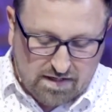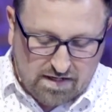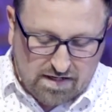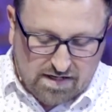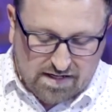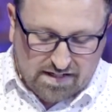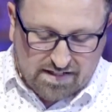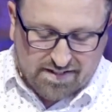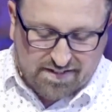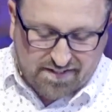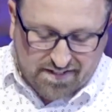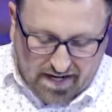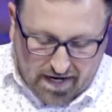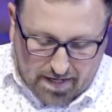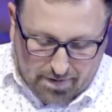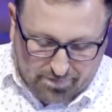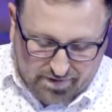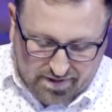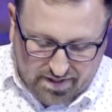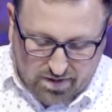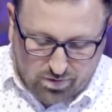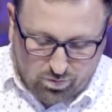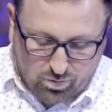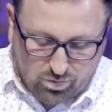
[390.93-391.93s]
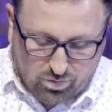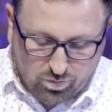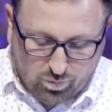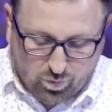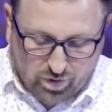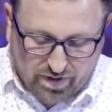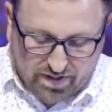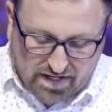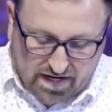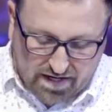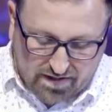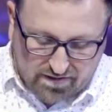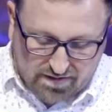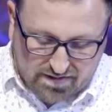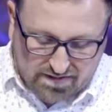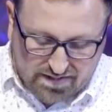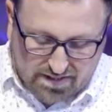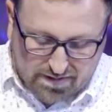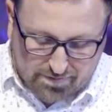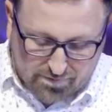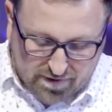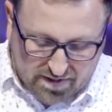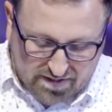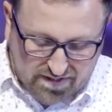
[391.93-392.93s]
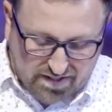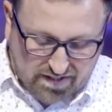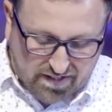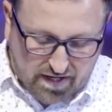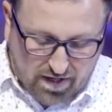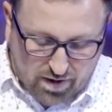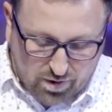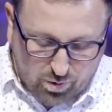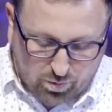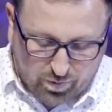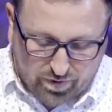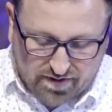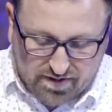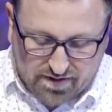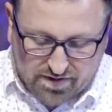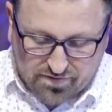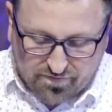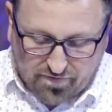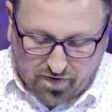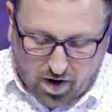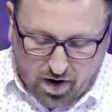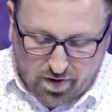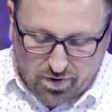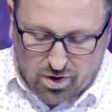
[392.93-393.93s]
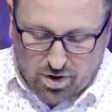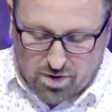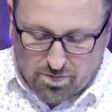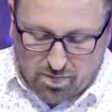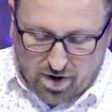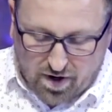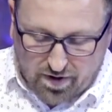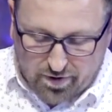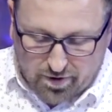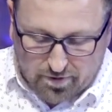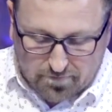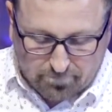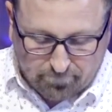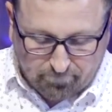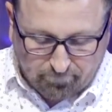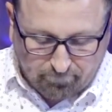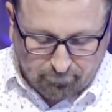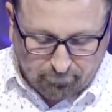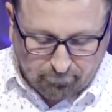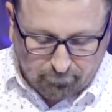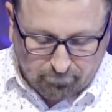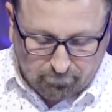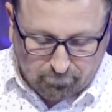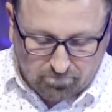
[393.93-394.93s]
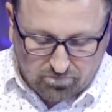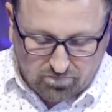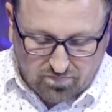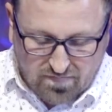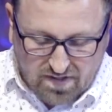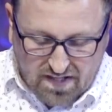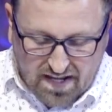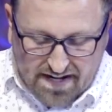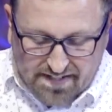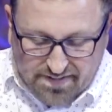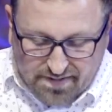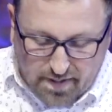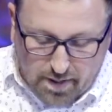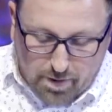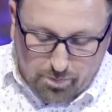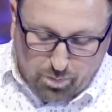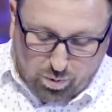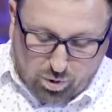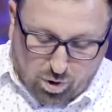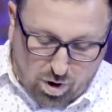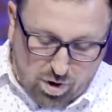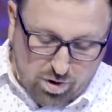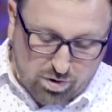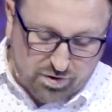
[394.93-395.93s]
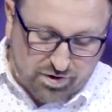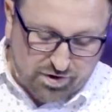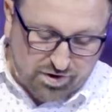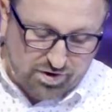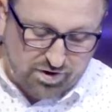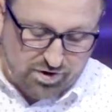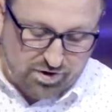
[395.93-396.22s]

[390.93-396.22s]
Samson went down to Timnah together with his father and mother. As they approached